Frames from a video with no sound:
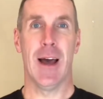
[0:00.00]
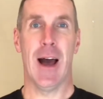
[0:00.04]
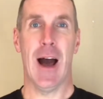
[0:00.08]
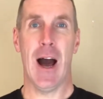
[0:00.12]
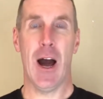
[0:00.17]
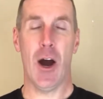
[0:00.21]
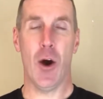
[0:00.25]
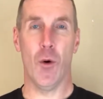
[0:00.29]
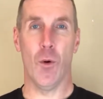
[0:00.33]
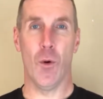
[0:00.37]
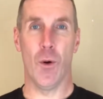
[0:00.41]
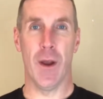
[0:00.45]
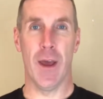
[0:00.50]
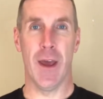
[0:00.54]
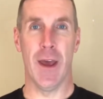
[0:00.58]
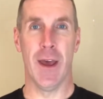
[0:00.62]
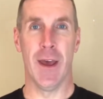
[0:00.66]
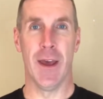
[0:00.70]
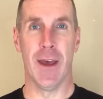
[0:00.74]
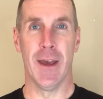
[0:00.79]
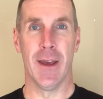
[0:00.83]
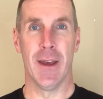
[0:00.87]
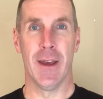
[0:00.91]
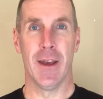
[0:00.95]
out.
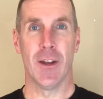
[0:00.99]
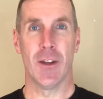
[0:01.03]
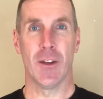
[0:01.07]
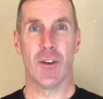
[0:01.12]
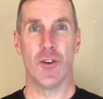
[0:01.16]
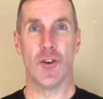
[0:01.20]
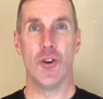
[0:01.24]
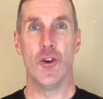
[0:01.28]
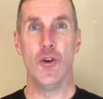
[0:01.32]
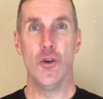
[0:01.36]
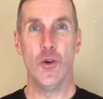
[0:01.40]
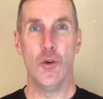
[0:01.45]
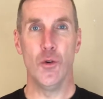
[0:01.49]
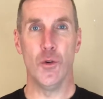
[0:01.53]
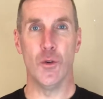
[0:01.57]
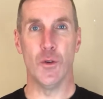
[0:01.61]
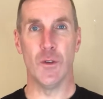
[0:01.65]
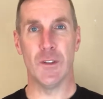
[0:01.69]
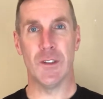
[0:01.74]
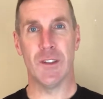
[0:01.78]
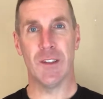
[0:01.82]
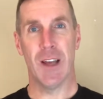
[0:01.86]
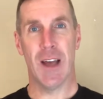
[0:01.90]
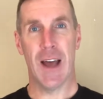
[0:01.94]

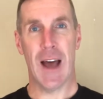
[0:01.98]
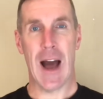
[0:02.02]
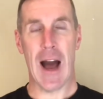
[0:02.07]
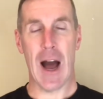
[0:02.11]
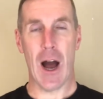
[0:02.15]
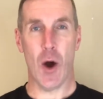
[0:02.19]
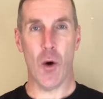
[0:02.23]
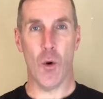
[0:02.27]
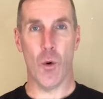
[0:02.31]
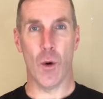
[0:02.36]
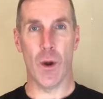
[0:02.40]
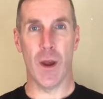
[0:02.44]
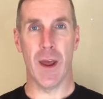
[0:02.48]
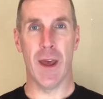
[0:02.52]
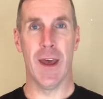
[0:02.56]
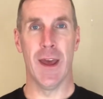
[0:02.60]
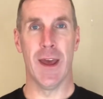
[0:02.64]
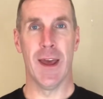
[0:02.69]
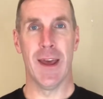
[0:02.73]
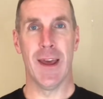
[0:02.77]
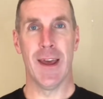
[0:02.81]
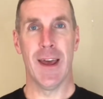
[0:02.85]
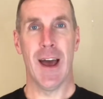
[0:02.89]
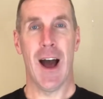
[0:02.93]
News, out.
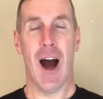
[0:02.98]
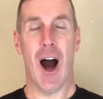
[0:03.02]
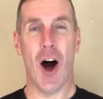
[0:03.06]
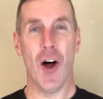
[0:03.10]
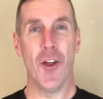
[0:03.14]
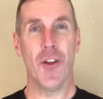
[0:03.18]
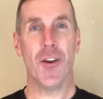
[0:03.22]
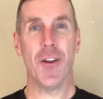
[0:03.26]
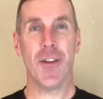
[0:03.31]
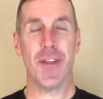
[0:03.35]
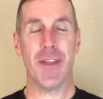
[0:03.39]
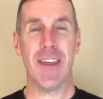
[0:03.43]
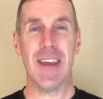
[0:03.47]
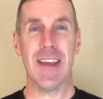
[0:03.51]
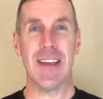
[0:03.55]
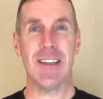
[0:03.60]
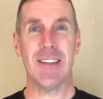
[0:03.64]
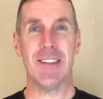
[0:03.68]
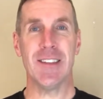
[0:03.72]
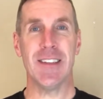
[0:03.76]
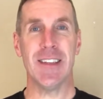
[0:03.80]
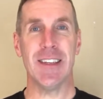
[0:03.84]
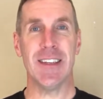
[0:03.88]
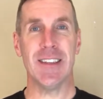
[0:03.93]
Other
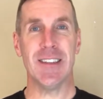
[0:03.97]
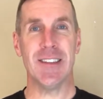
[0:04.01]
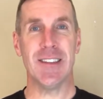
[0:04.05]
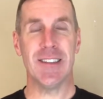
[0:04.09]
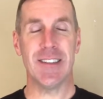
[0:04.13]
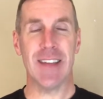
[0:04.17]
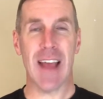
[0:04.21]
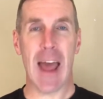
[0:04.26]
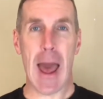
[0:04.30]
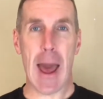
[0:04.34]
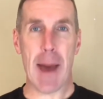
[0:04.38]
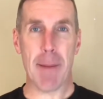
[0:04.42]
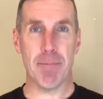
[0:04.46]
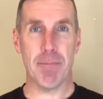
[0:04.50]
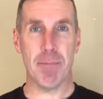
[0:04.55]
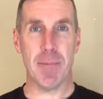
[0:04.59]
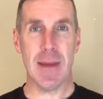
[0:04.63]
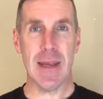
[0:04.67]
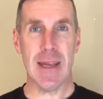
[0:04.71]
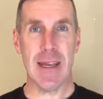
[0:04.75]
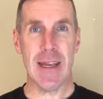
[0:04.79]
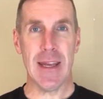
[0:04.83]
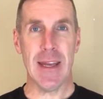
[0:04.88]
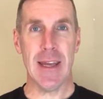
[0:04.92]
things that zap
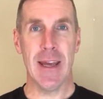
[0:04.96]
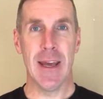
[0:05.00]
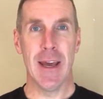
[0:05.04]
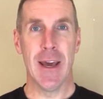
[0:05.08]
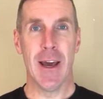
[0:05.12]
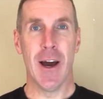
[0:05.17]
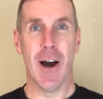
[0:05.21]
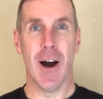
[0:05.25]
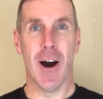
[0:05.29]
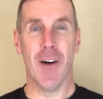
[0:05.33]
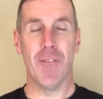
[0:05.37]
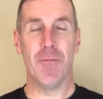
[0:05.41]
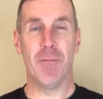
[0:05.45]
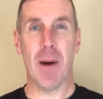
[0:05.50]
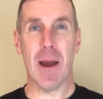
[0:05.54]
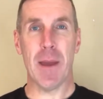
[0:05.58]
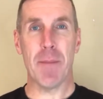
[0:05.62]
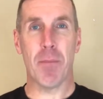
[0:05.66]
me of my